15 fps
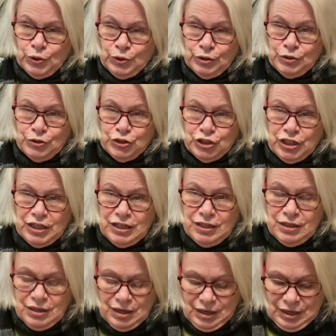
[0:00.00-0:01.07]
crochet.
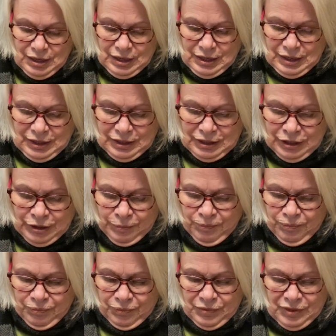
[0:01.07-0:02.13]

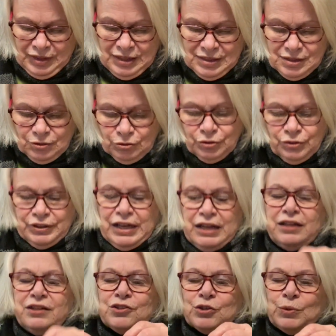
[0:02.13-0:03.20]
These little
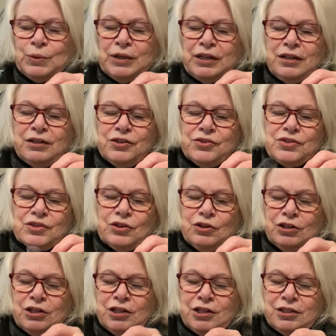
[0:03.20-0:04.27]
granny squares
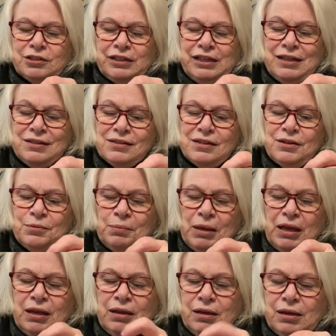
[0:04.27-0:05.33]
are easy to
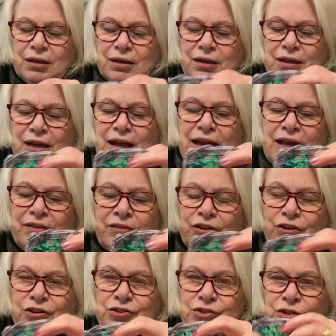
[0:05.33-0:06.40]
make, and there
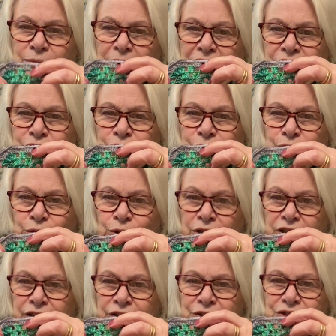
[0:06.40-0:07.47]
are so many
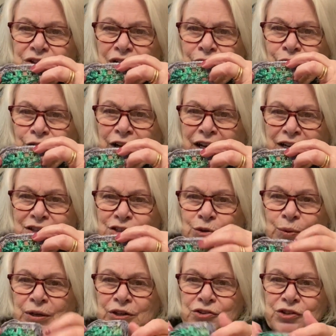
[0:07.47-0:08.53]
tutorials on granny
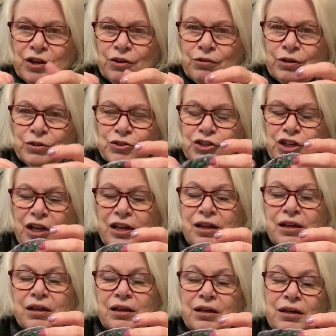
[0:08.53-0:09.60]
squares and
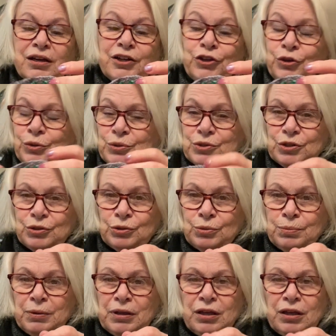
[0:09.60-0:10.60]
crochet on YouTube.